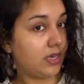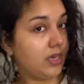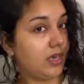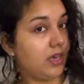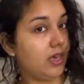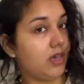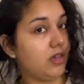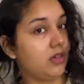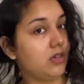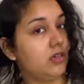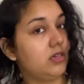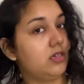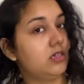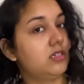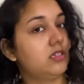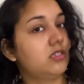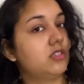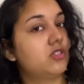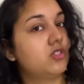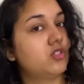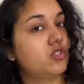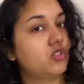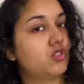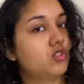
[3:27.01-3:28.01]
Hair is
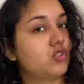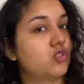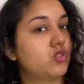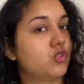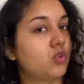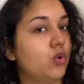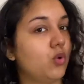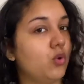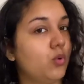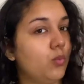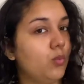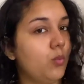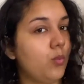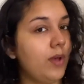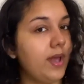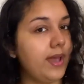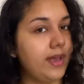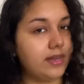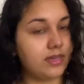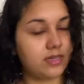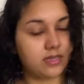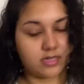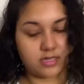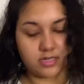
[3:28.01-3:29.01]
so
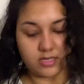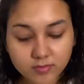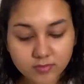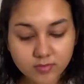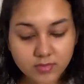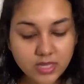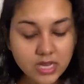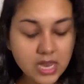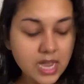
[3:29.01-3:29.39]
wet.